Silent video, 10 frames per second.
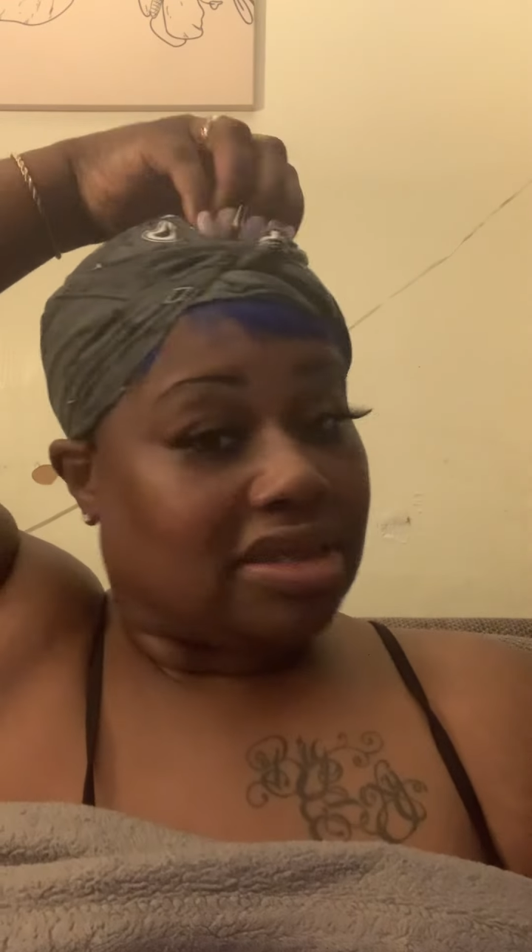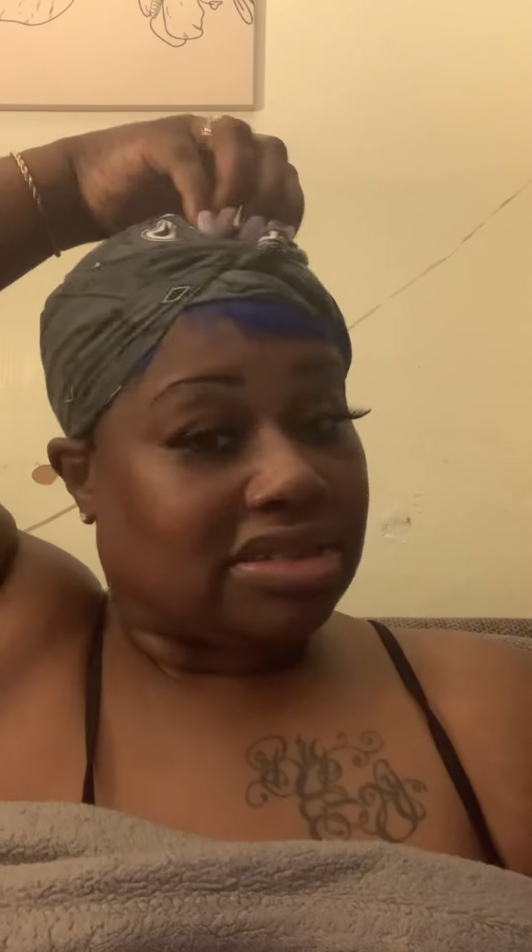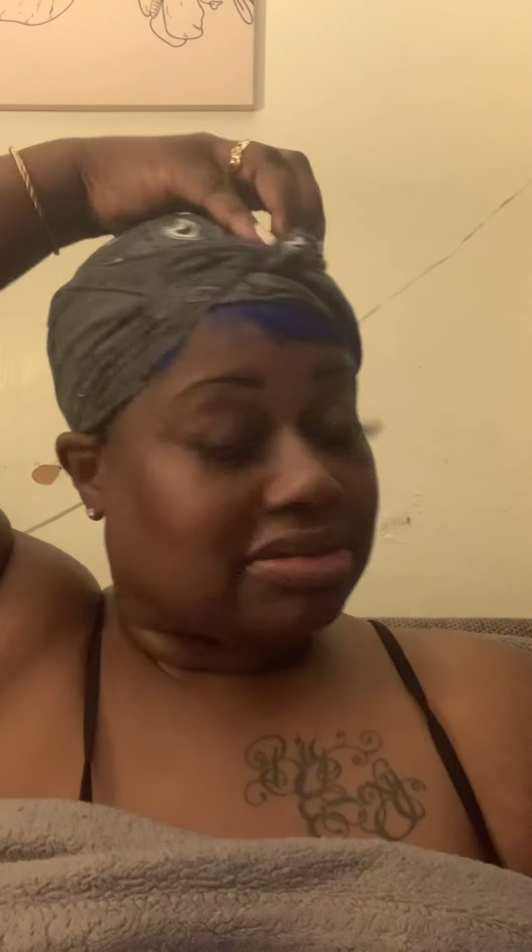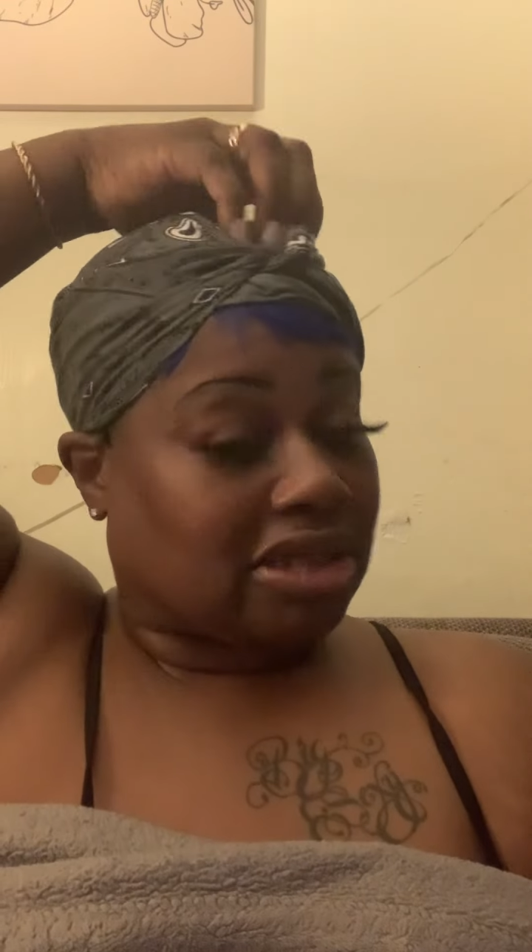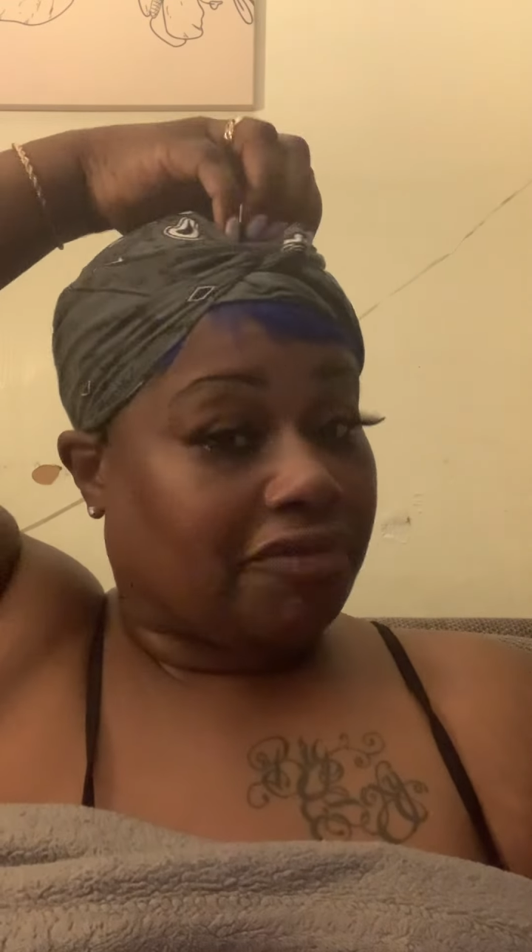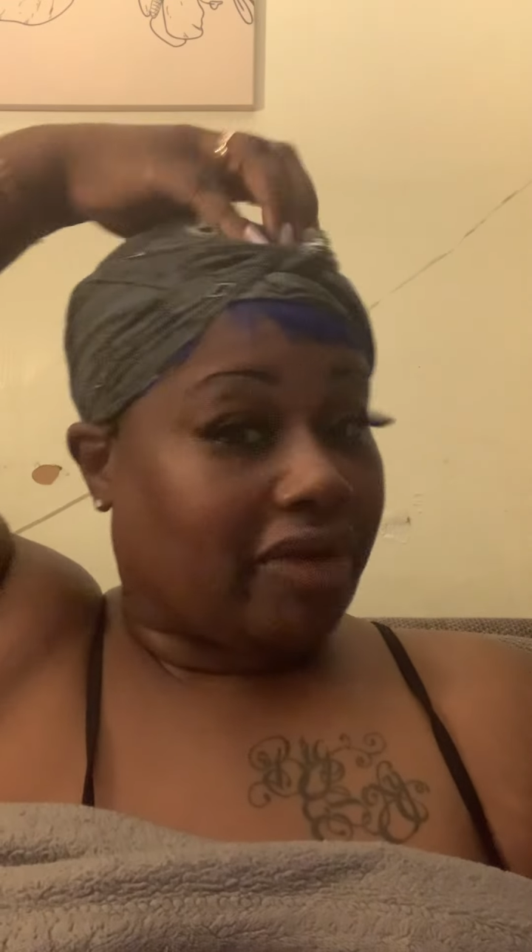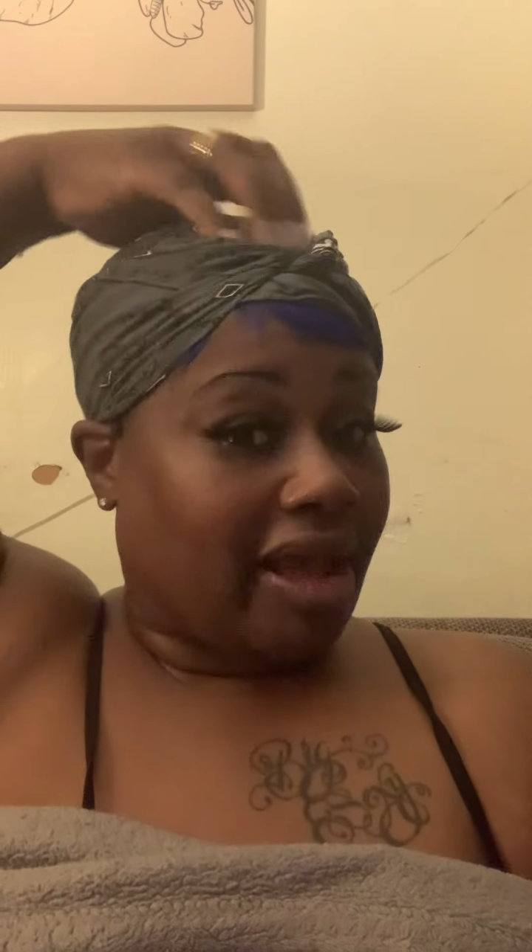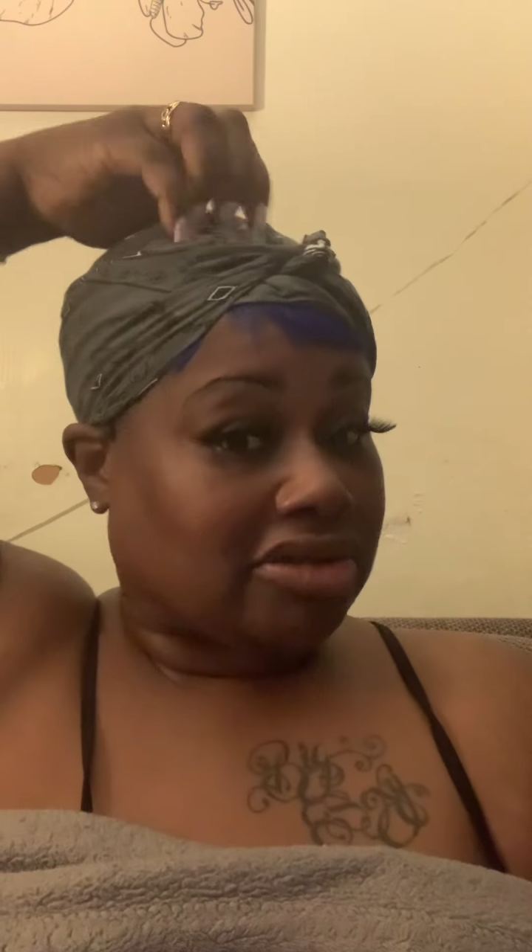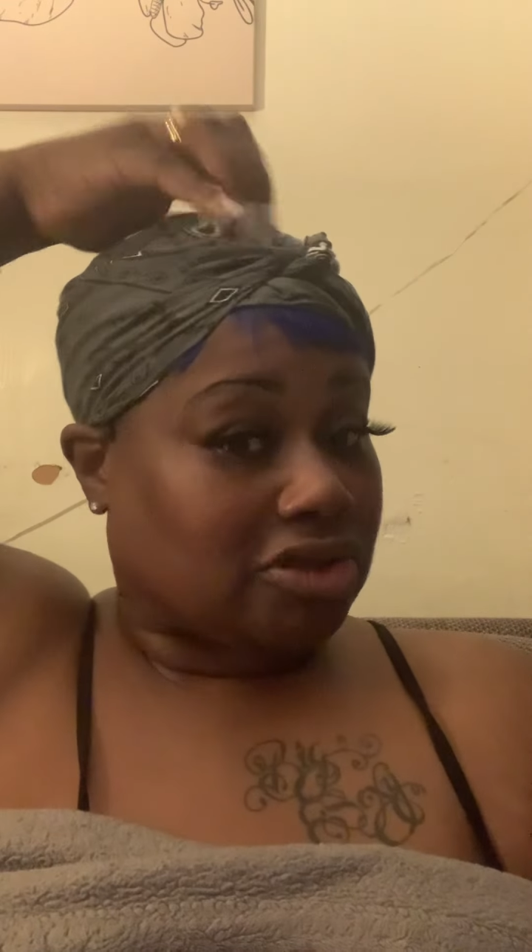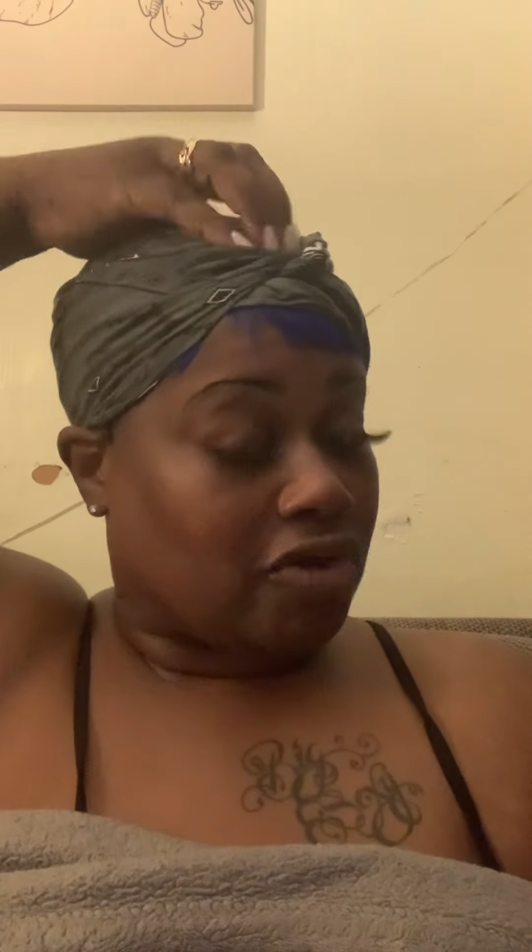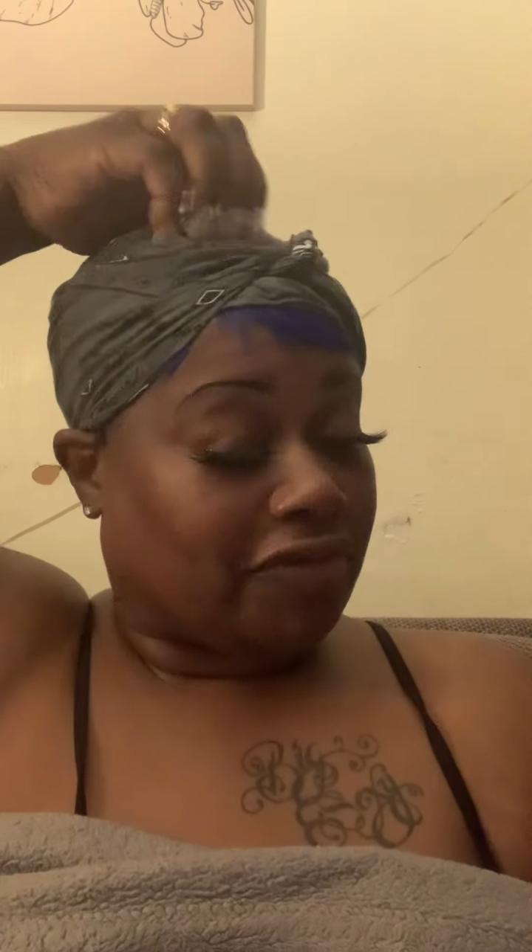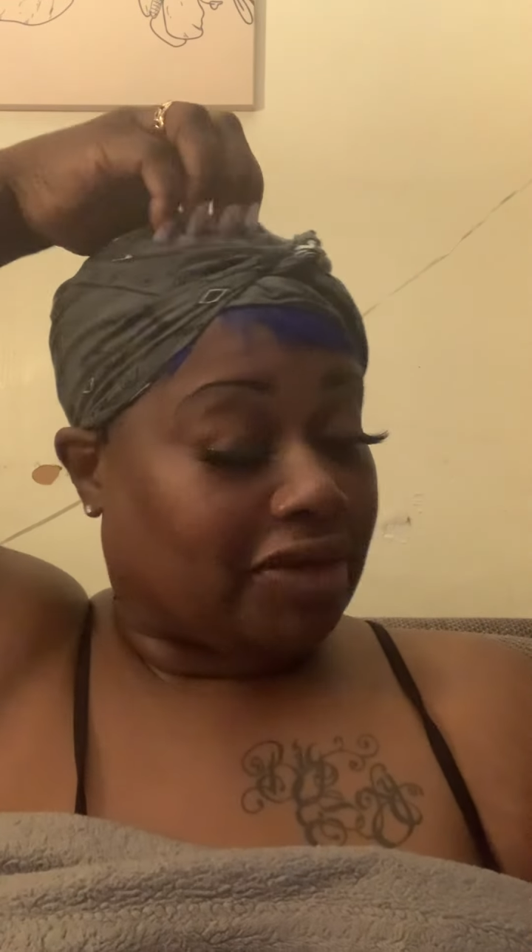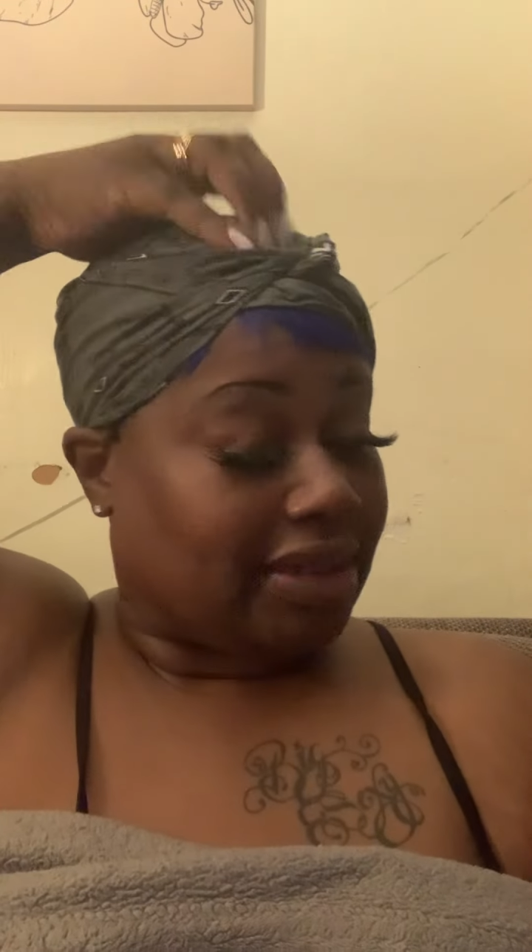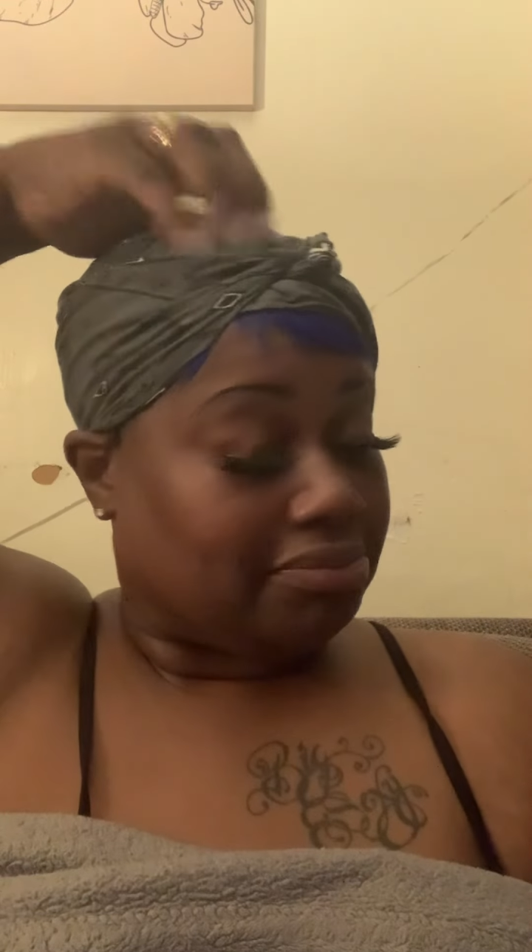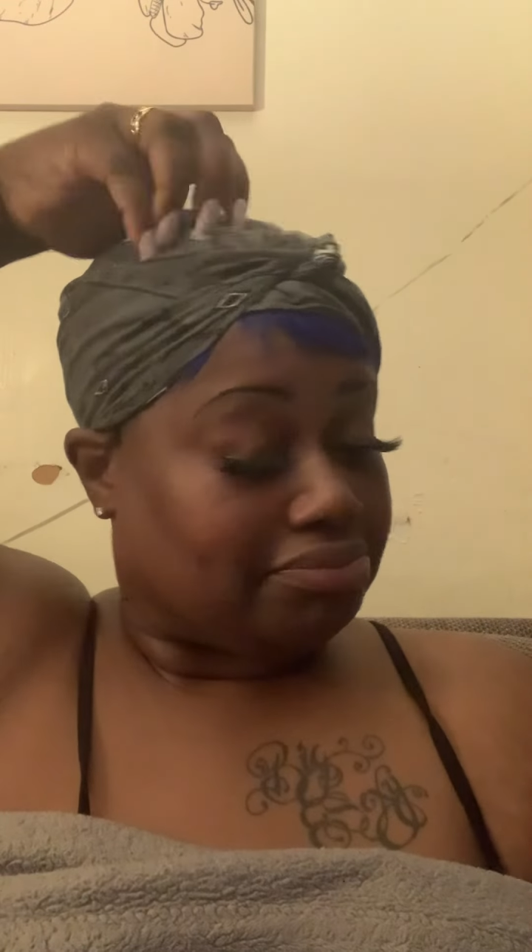some stuff for the house,
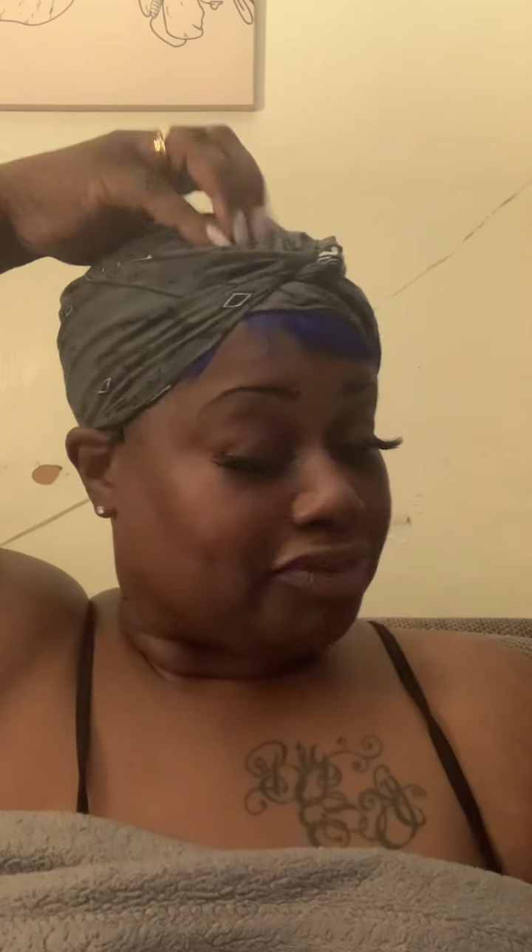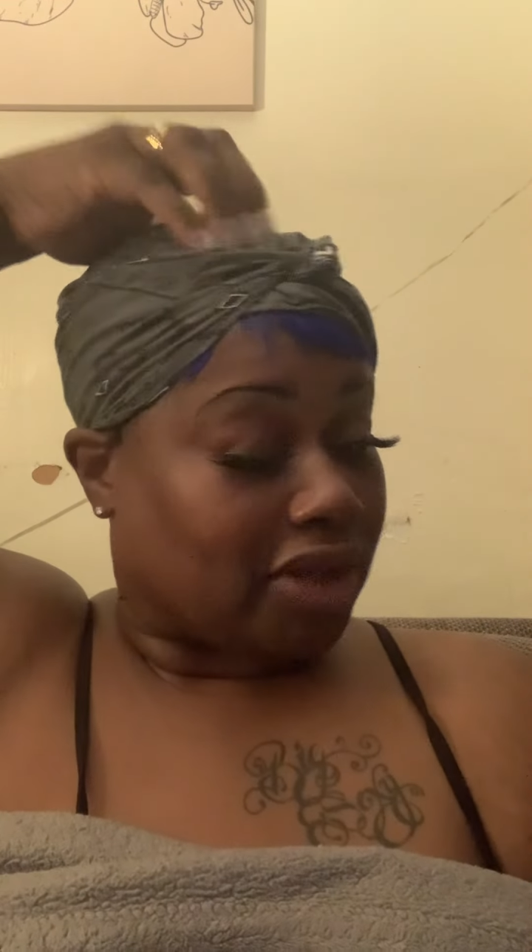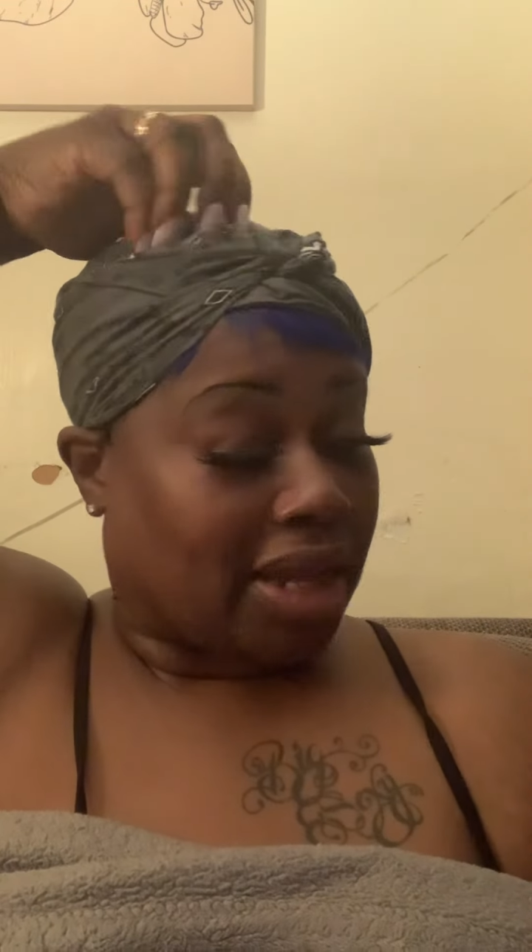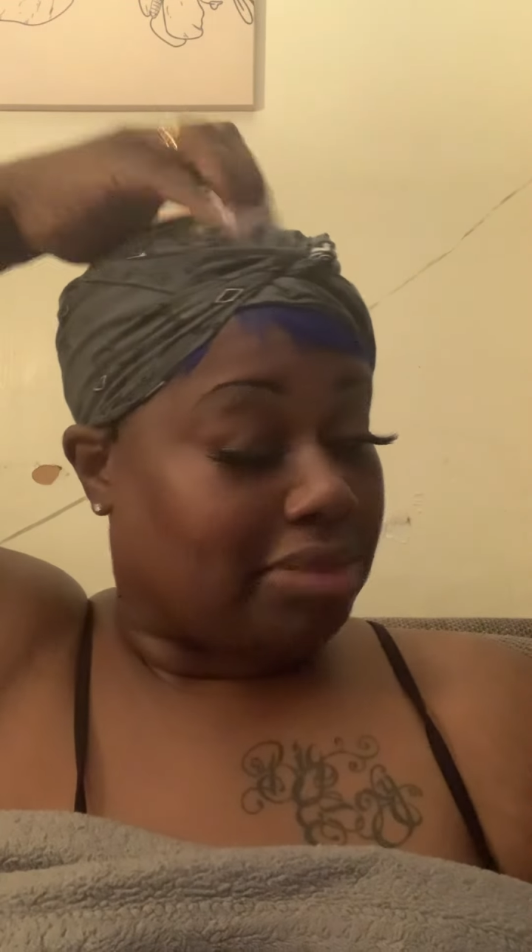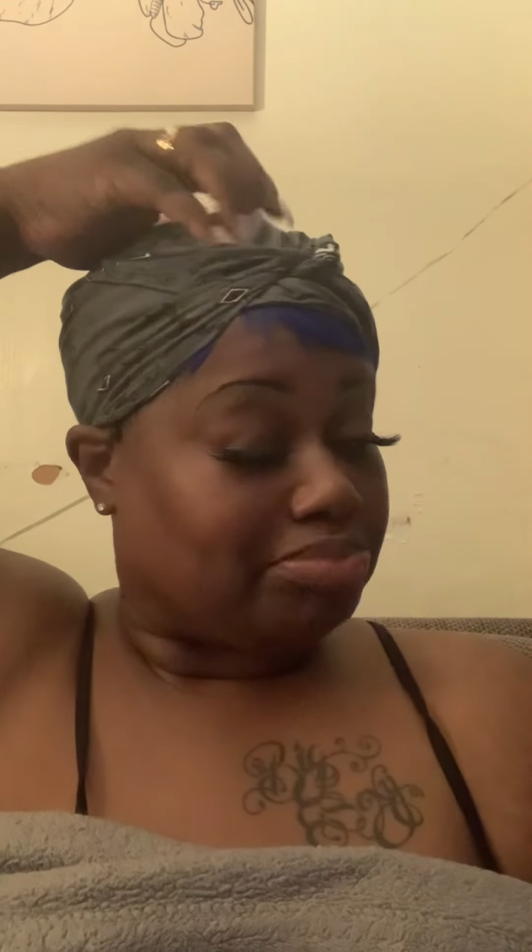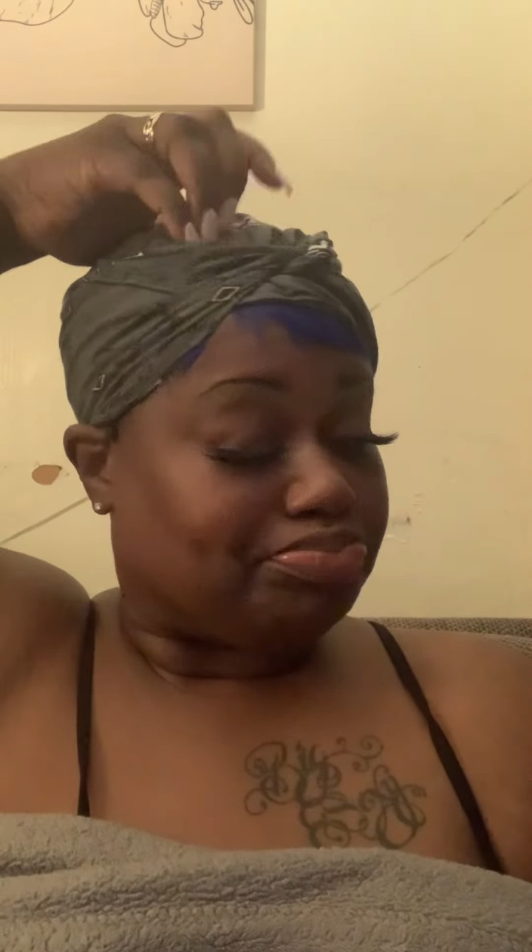hopefully. Okay.